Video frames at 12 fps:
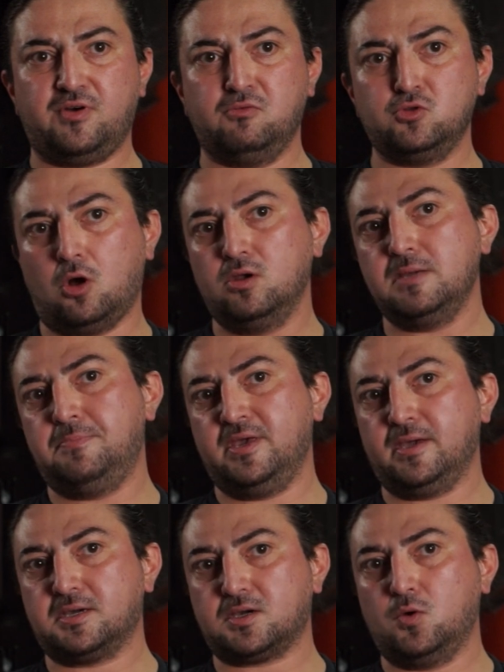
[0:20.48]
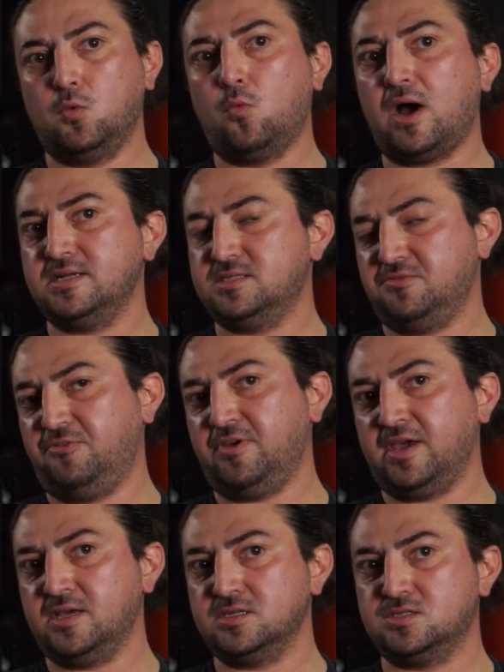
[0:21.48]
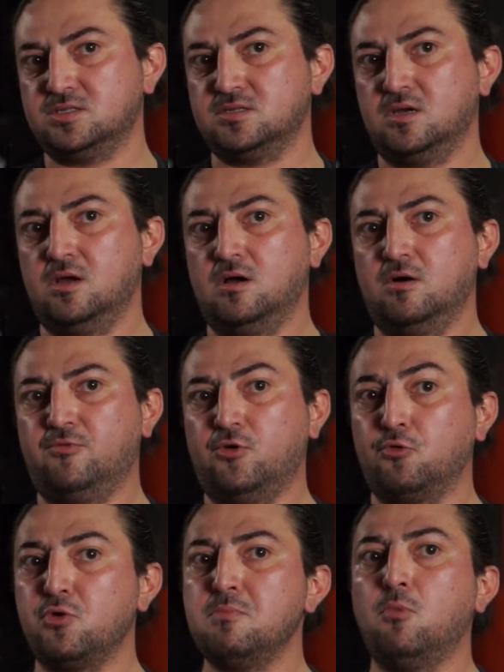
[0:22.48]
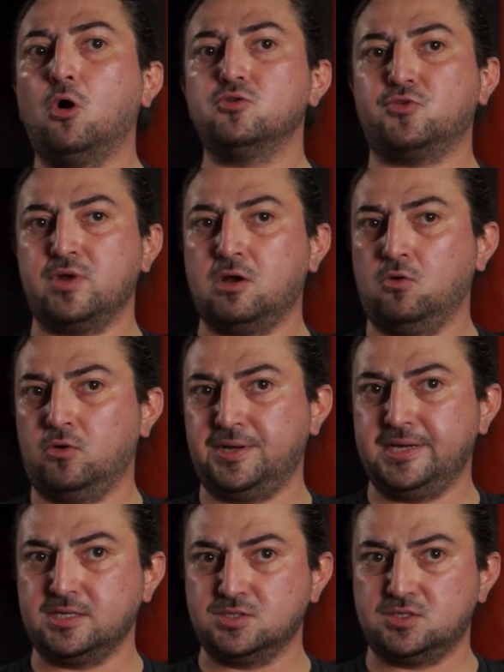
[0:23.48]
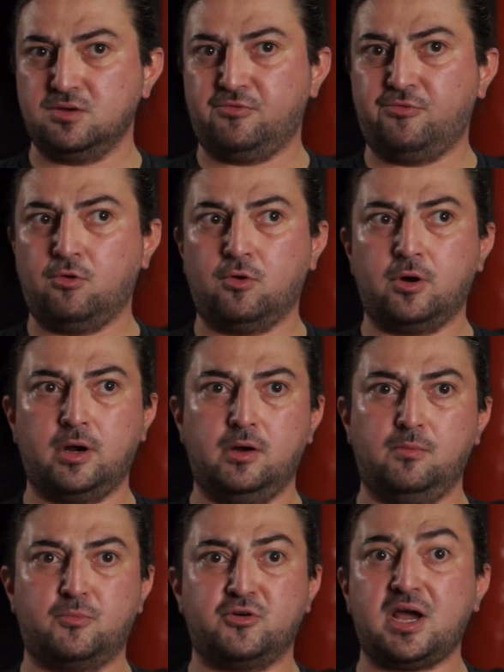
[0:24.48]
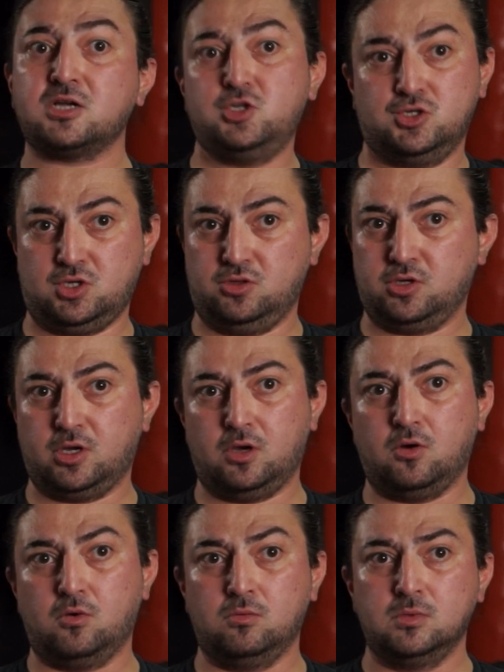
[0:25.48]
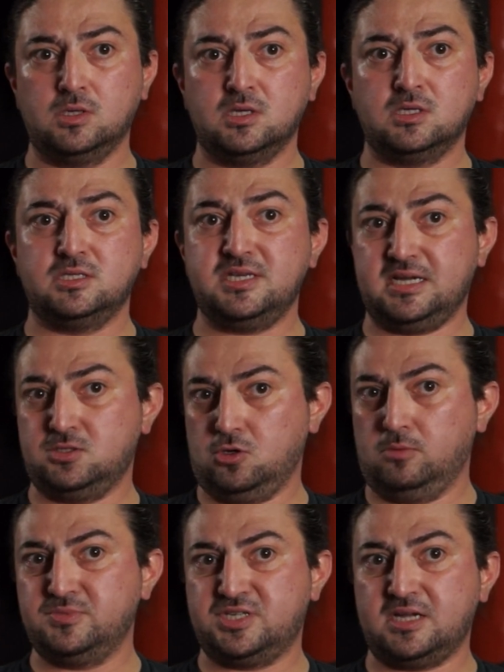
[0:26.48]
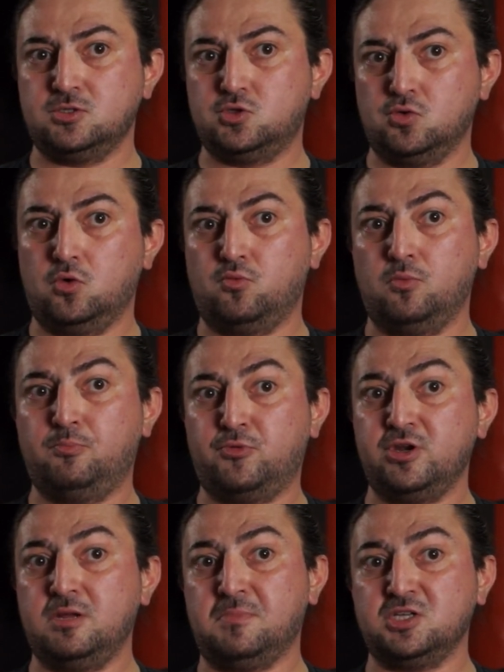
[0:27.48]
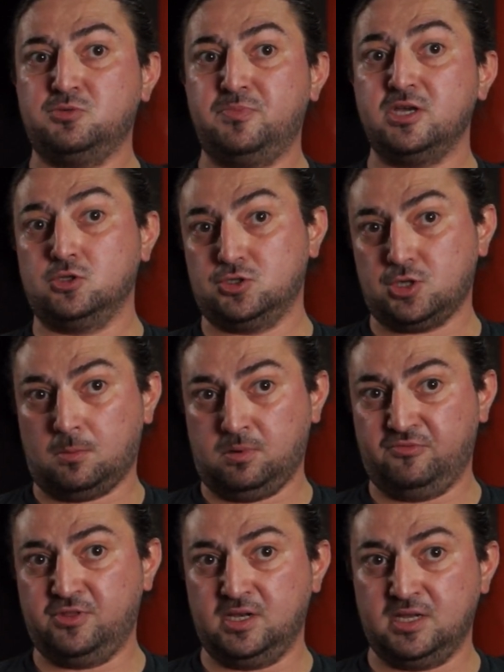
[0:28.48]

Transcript: I would only pick one interface for remote recordings, for productions on the go, the Antelope Zen Tour would pretty much be on the top of the